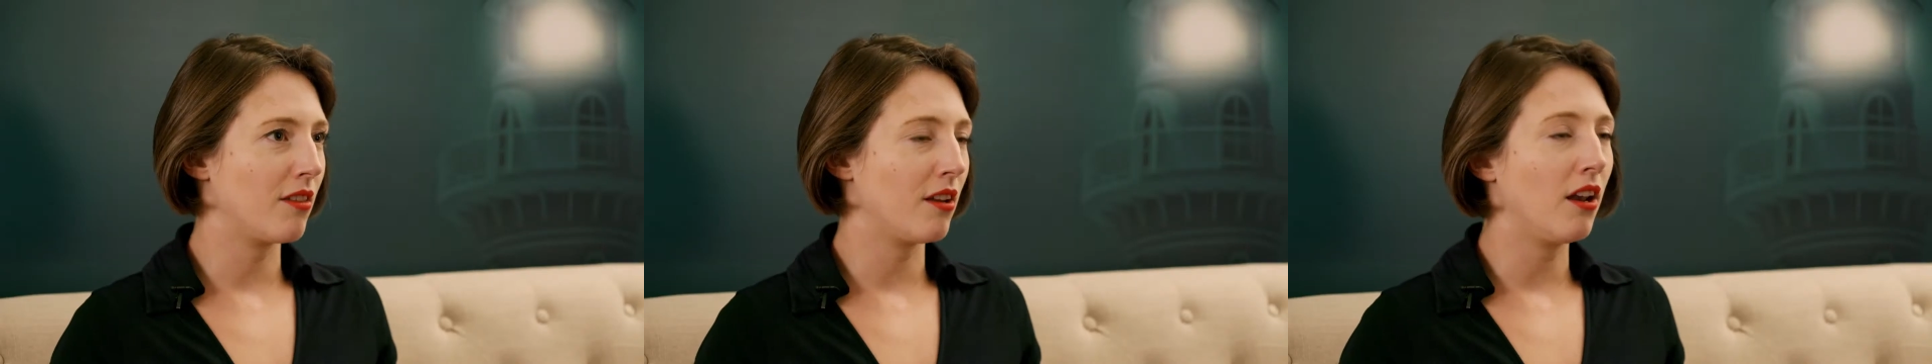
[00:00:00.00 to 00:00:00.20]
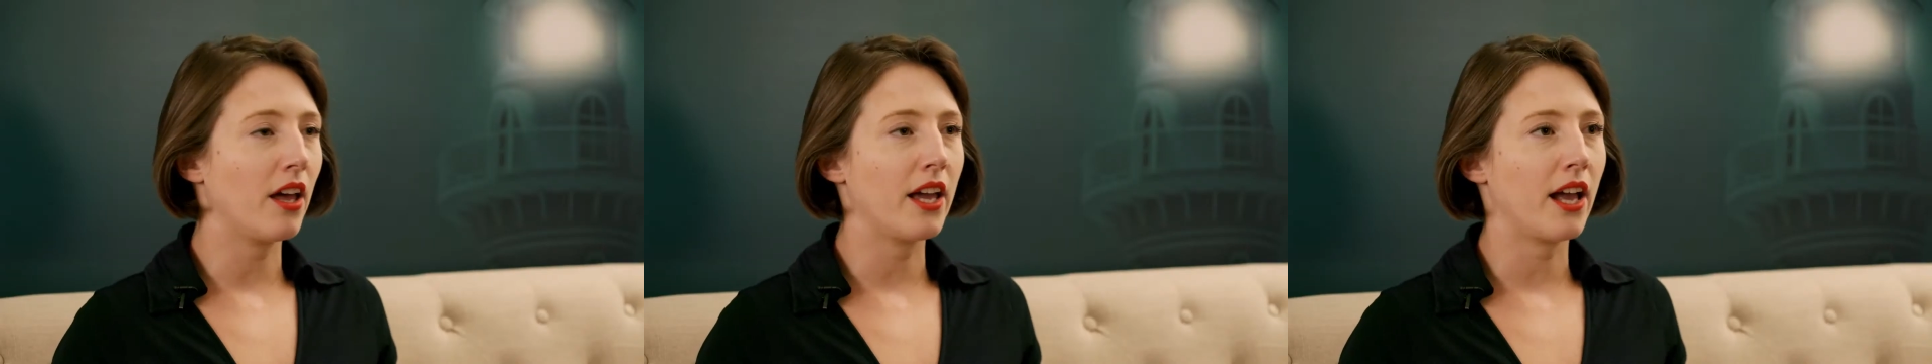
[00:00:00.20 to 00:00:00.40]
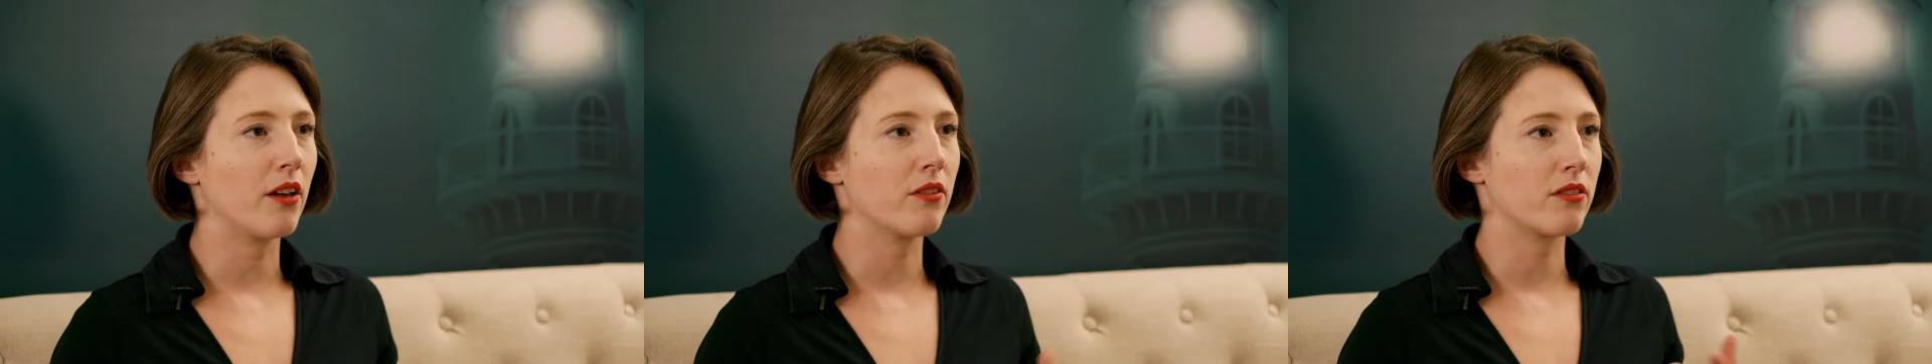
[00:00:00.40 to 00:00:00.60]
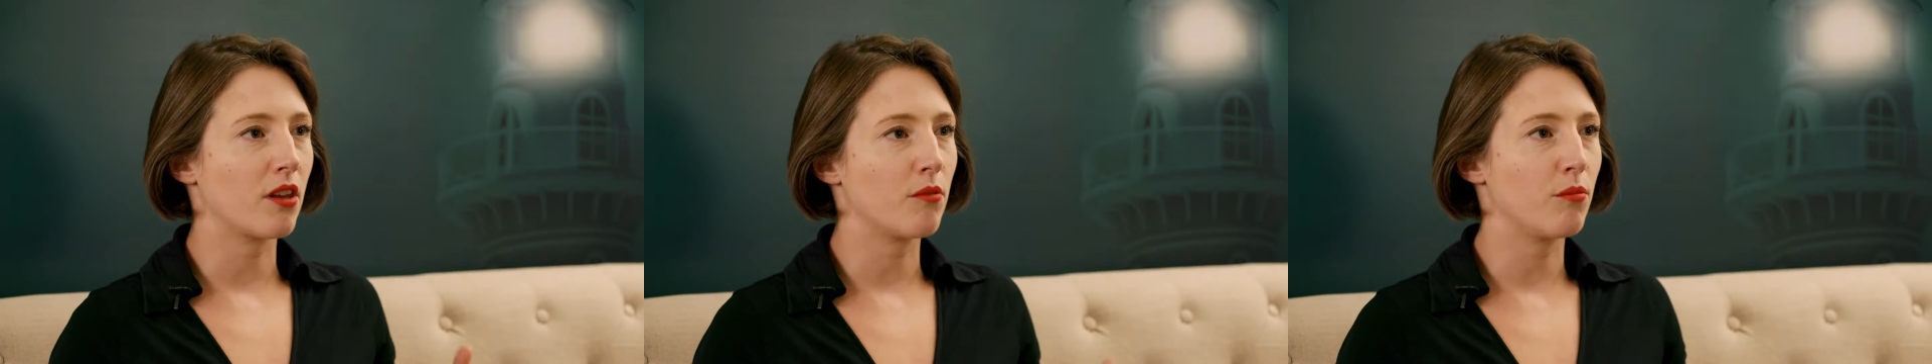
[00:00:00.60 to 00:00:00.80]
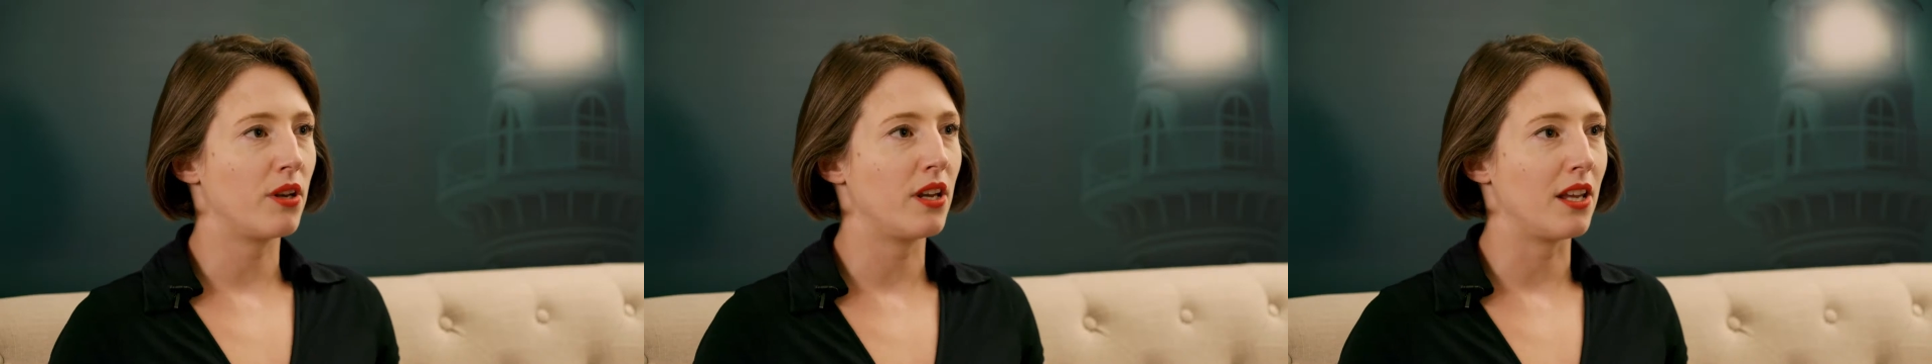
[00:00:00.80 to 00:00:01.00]
the Lighthouse
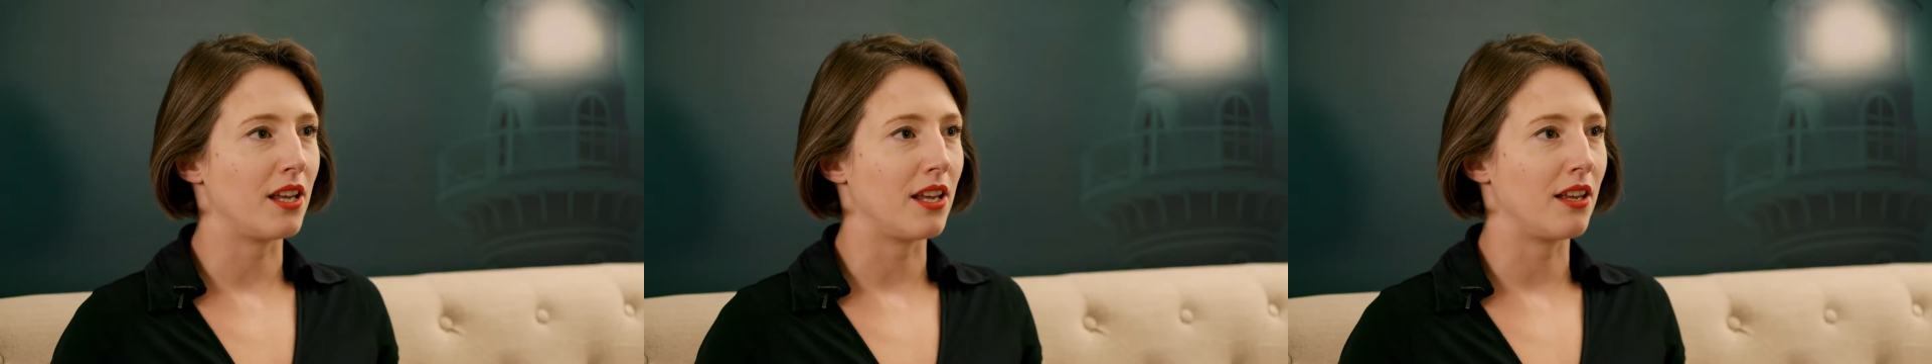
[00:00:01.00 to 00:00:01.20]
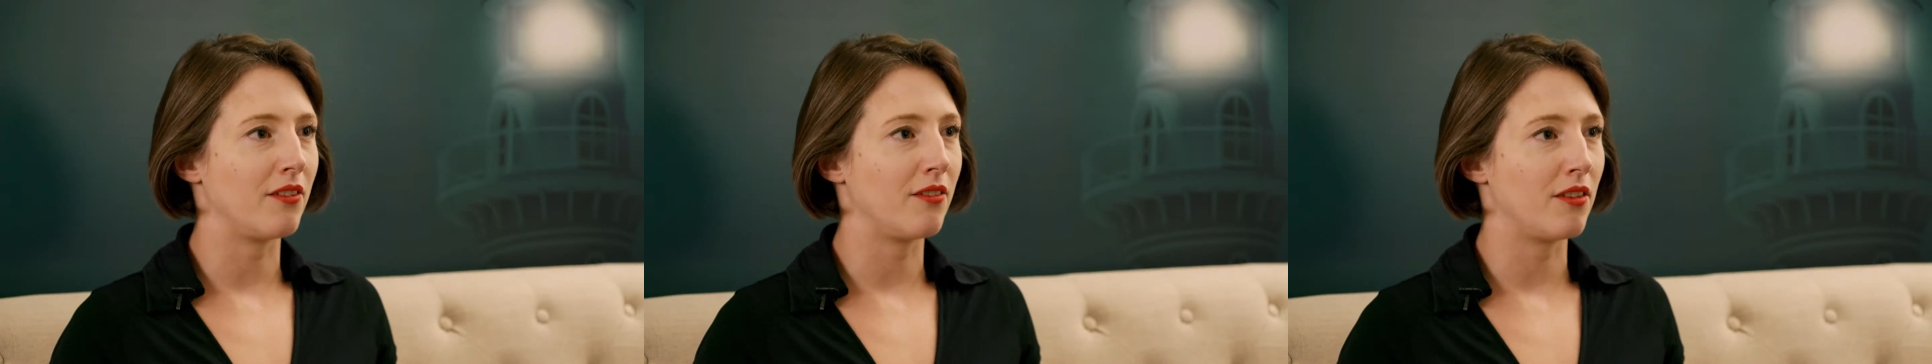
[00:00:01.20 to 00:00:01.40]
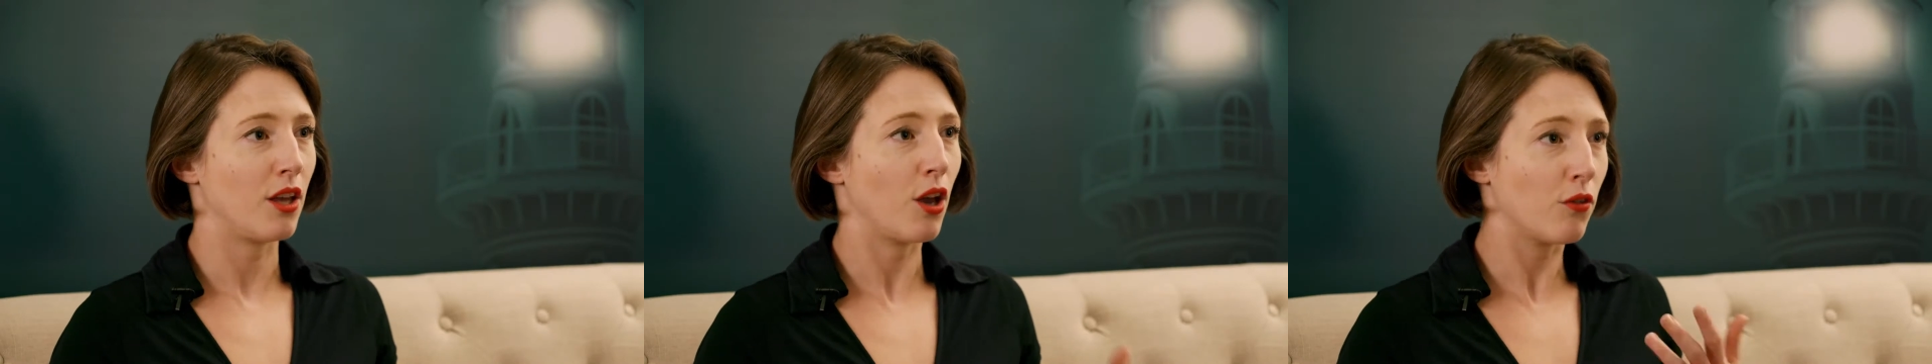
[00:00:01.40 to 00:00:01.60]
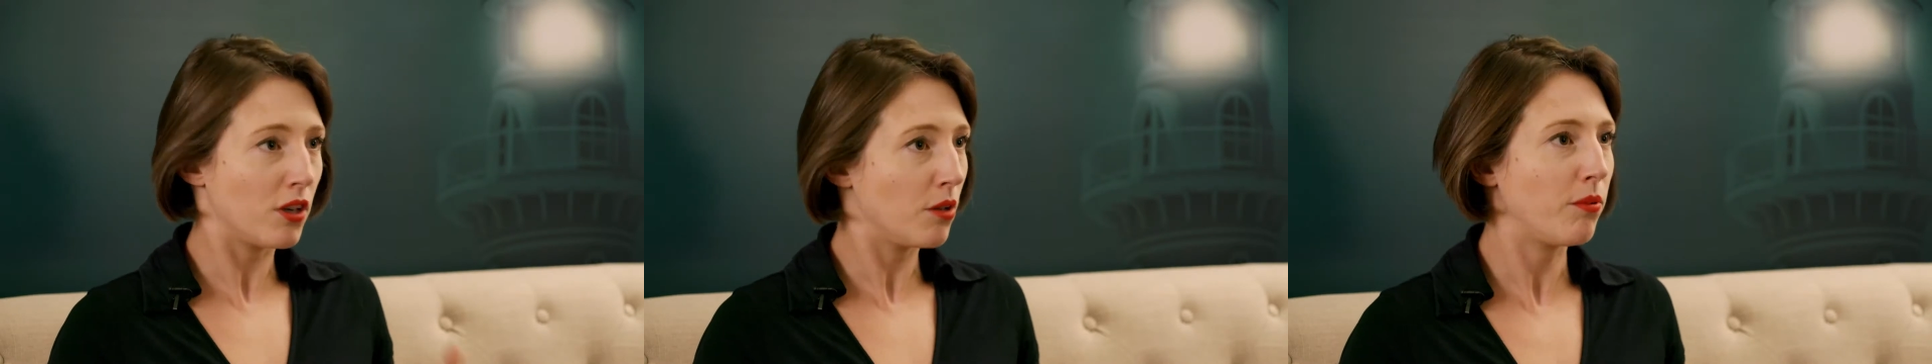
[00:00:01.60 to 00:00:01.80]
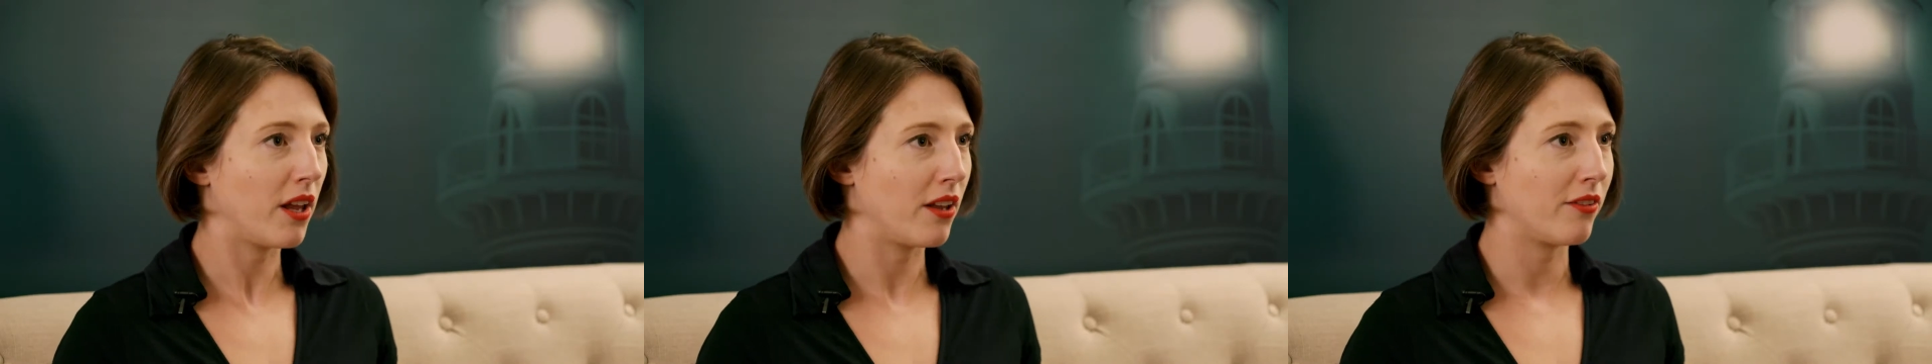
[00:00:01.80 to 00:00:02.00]
Company is the
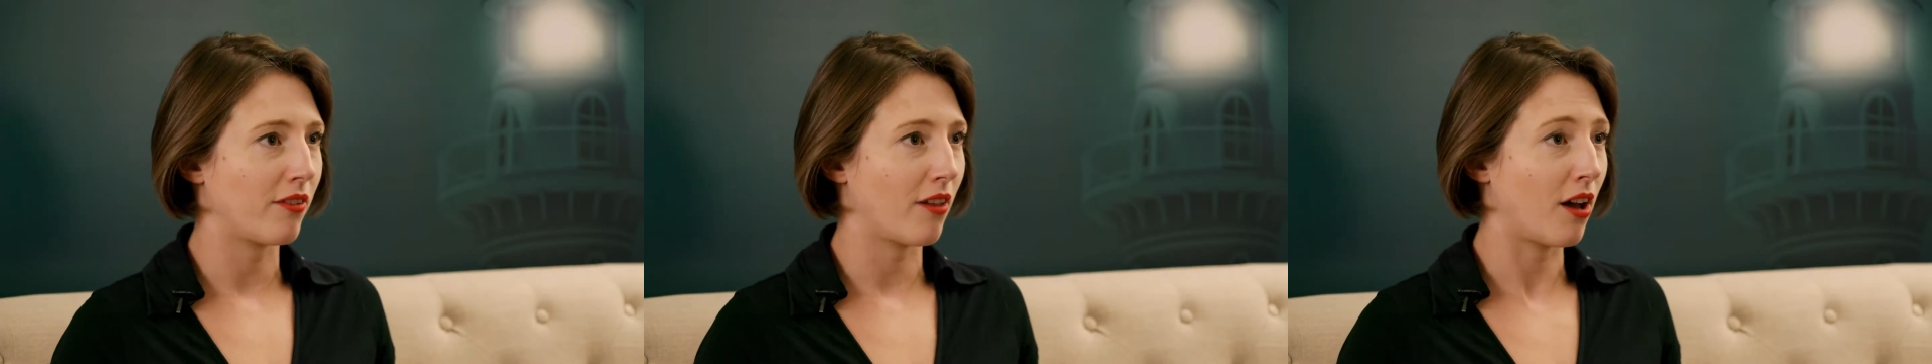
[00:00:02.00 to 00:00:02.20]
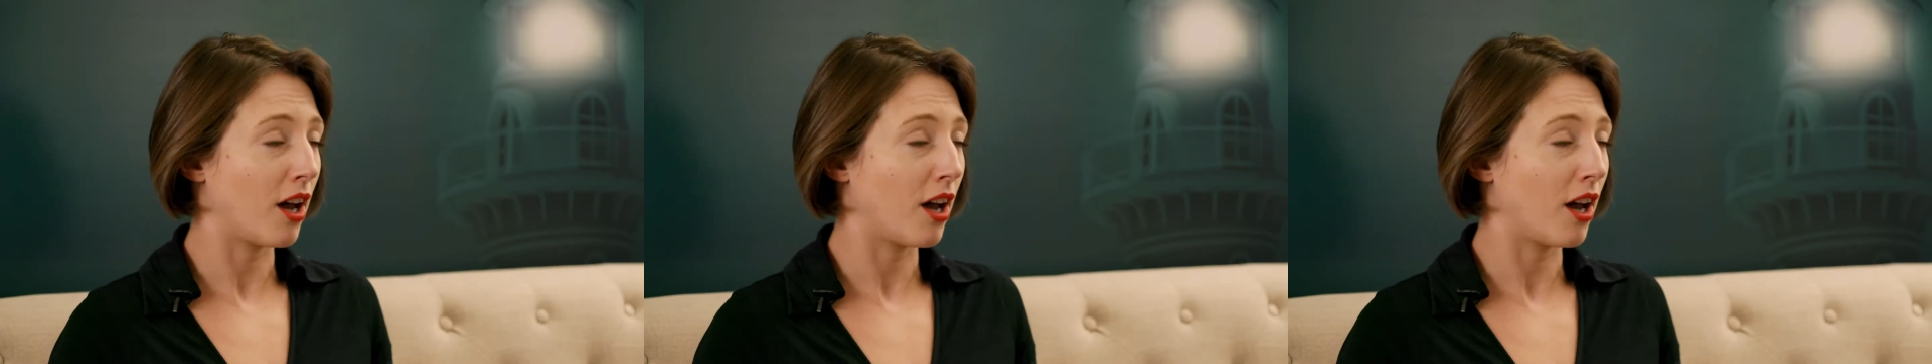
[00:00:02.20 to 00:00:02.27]
only place